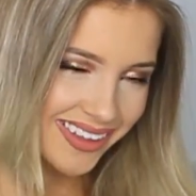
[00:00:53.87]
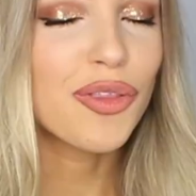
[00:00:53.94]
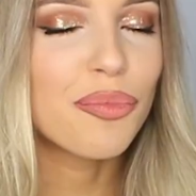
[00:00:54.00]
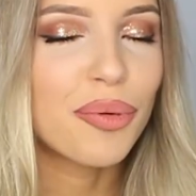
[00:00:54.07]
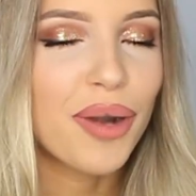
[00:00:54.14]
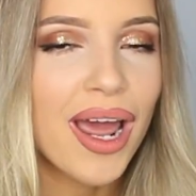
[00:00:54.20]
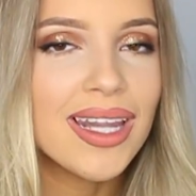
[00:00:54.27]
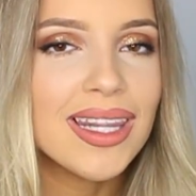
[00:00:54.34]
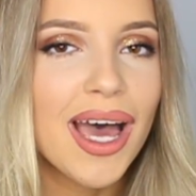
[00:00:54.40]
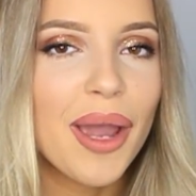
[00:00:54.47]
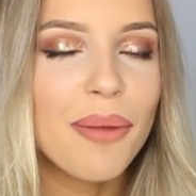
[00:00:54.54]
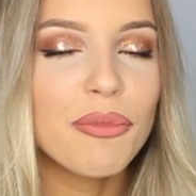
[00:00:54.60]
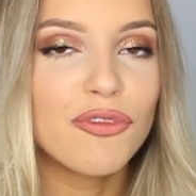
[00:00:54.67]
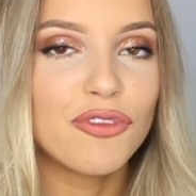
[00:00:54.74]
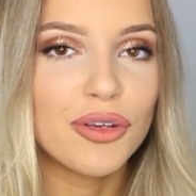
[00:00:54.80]
The brand that
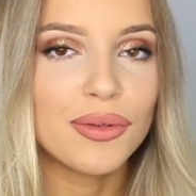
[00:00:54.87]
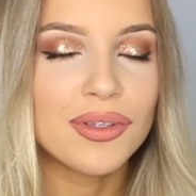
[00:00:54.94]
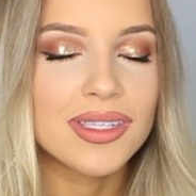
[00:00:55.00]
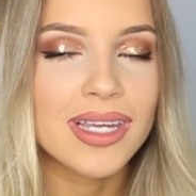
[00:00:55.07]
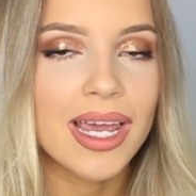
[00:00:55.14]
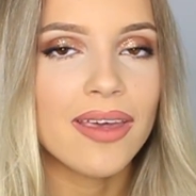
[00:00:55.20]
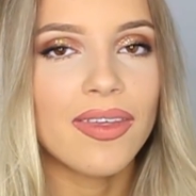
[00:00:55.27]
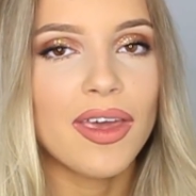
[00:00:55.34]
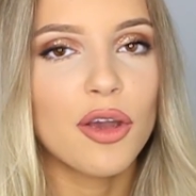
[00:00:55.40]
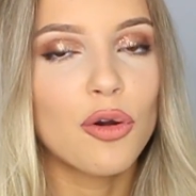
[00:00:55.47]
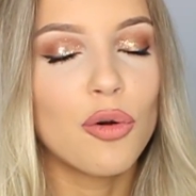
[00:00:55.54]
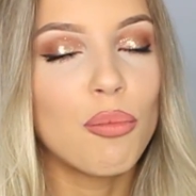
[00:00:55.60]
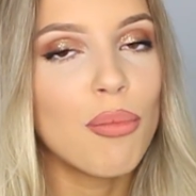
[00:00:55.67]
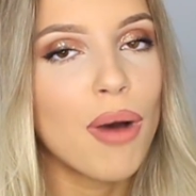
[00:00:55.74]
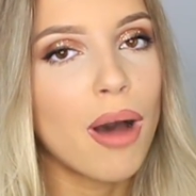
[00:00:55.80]
I'm reviewing today, they are
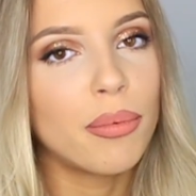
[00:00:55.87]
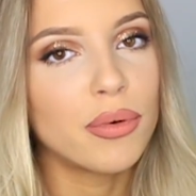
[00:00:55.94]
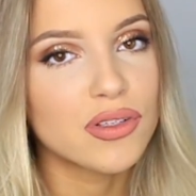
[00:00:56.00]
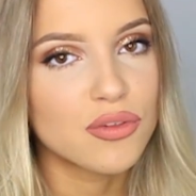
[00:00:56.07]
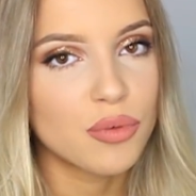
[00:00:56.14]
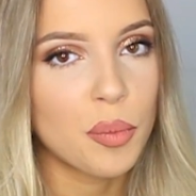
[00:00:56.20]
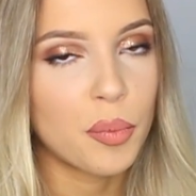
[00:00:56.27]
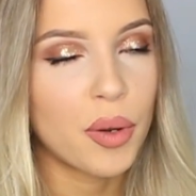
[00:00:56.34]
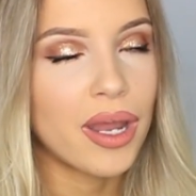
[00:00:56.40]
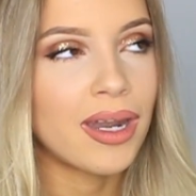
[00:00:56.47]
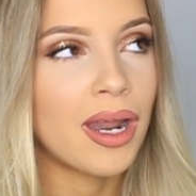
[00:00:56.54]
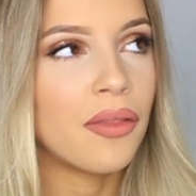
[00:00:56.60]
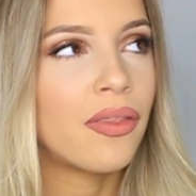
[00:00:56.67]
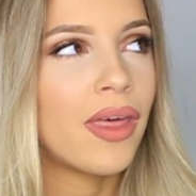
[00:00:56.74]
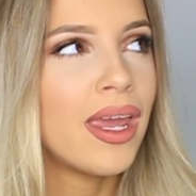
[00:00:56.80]
called Marble Swimwear.
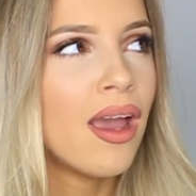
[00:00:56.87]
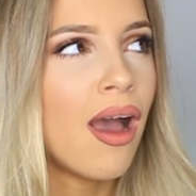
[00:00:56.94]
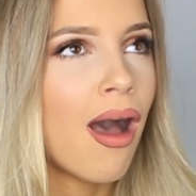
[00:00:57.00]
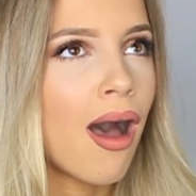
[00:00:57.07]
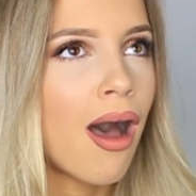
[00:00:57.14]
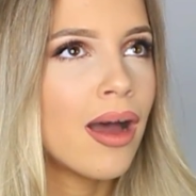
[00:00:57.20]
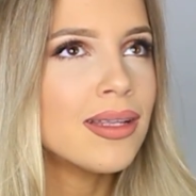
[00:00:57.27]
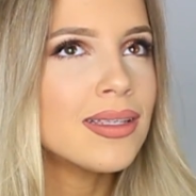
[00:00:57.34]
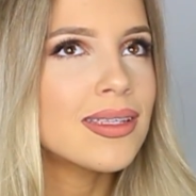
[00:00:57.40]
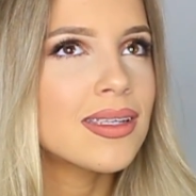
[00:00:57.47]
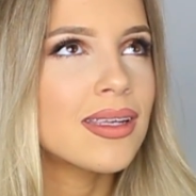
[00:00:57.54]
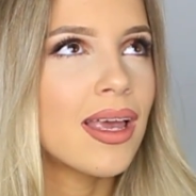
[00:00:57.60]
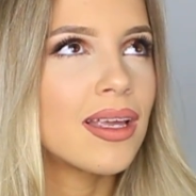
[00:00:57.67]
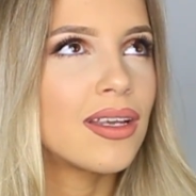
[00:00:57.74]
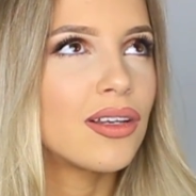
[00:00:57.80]
Now, they
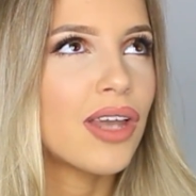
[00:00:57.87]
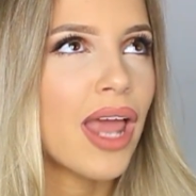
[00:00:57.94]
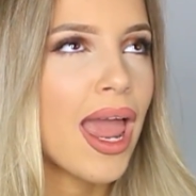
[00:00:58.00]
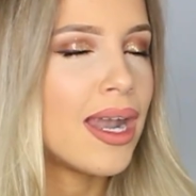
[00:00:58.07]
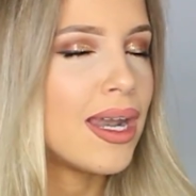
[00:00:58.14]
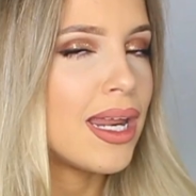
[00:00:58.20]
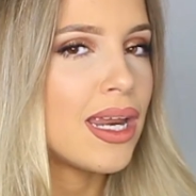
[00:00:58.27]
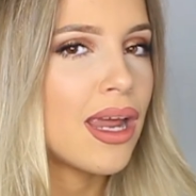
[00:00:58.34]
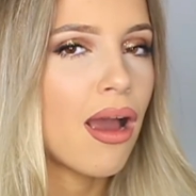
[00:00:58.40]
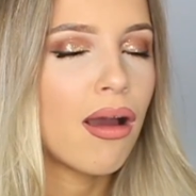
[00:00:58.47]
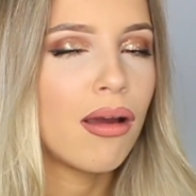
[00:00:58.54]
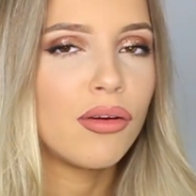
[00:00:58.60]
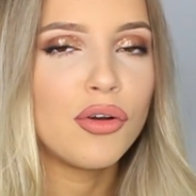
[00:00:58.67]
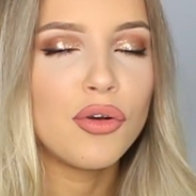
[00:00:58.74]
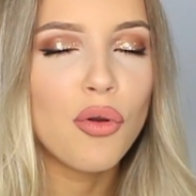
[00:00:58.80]
aren't any
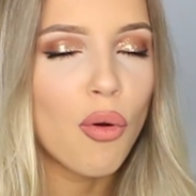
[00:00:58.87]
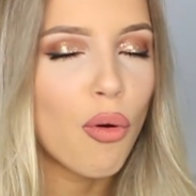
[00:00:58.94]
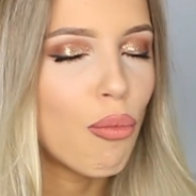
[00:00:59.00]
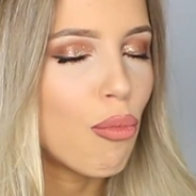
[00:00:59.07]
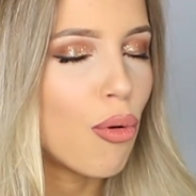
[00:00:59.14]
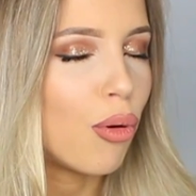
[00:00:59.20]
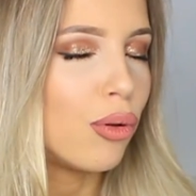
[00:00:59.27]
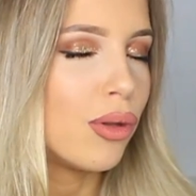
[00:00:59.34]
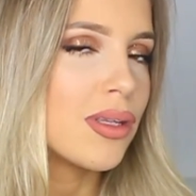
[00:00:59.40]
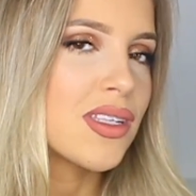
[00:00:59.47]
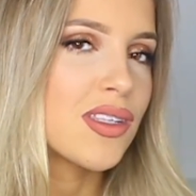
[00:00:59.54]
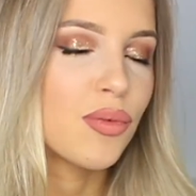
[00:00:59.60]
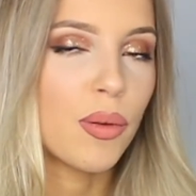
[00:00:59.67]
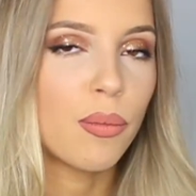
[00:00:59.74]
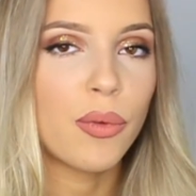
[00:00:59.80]
normal
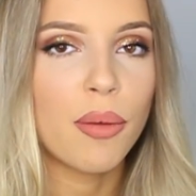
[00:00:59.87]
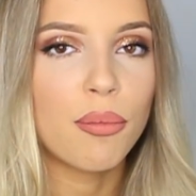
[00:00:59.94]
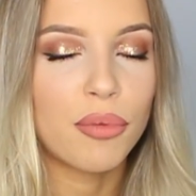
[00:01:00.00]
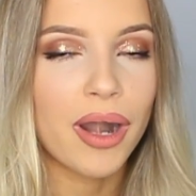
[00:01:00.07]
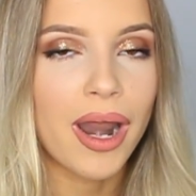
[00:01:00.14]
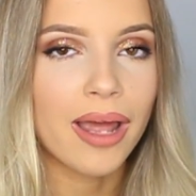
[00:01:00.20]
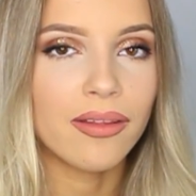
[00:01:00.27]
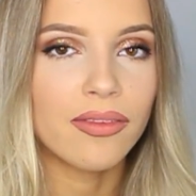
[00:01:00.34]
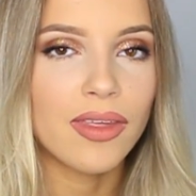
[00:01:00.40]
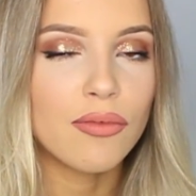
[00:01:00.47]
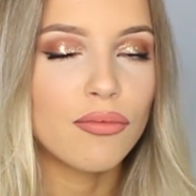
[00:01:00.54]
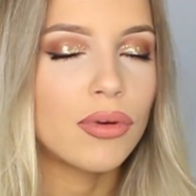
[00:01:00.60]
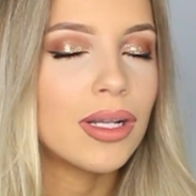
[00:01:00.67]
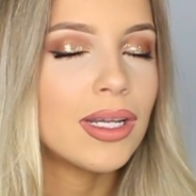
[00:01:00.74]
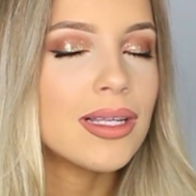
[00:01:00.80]
swimwear brand.
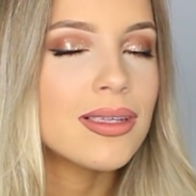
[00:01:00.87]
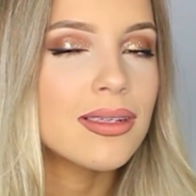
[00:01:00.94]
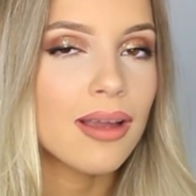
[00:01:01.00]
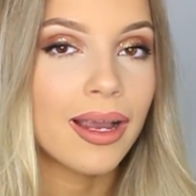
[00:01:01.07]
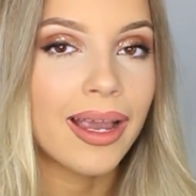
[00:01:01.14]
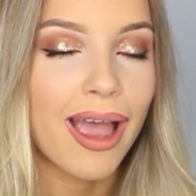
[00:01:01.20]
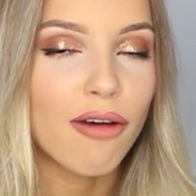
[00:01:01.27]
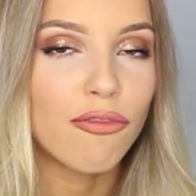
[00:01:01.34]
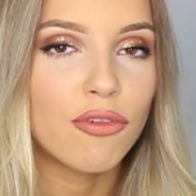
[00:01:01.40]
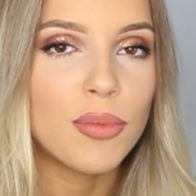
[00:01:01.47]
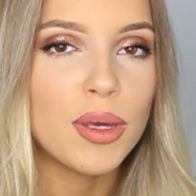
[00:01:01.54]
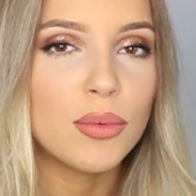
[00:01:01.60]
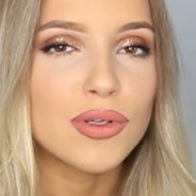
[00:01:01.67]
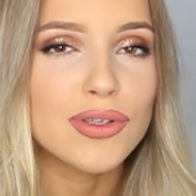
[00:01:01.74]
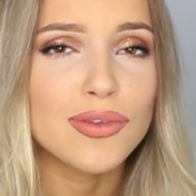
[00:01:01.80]
They really stuck out for
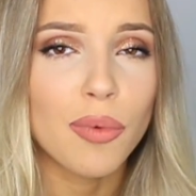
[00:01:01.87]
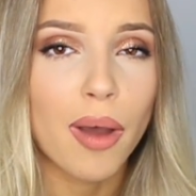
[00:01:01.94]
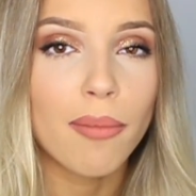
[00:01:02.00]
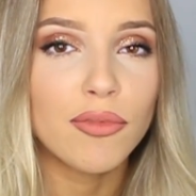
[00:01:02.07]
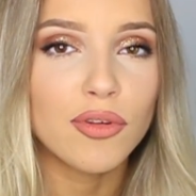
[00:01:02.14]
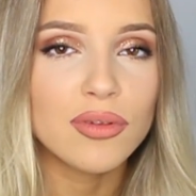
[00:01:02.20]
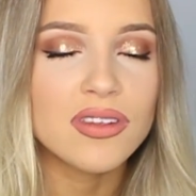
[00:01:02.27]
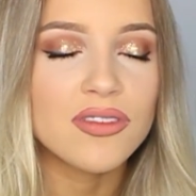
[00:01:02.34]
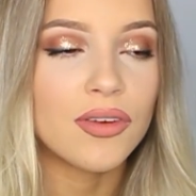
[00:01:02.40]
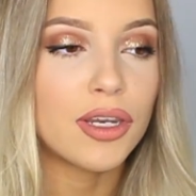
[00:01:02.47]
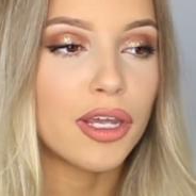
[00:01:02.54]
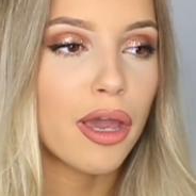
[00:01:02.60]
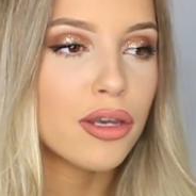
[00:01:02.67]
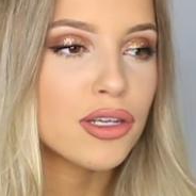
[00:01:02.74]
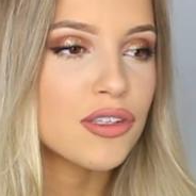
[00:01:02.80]
me, which is why I'm doing this
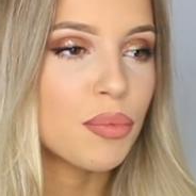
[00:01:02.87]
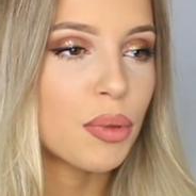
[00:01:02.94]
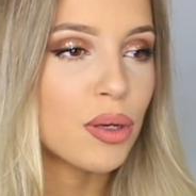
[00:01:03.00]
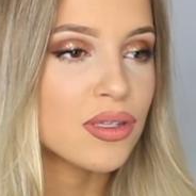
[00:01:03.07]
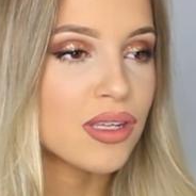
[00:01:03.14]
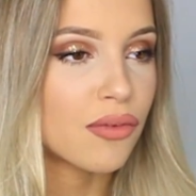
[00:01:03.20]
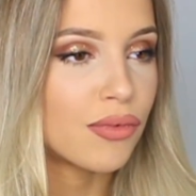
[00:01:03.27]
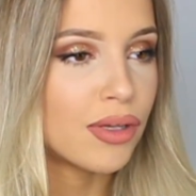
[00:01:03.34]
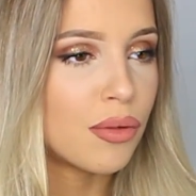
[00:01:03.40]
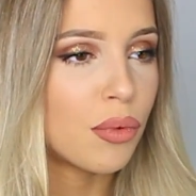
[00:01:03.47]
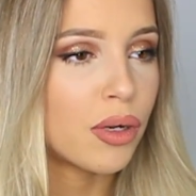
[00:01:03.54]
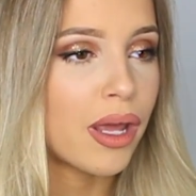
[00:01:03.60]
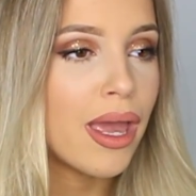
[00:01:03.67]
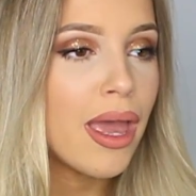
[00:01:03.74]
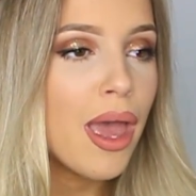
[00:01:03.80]
video, just because I really
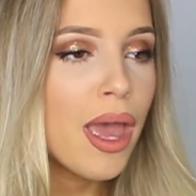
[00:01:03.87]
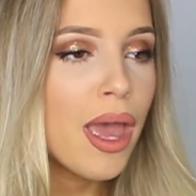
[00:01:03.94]
want to,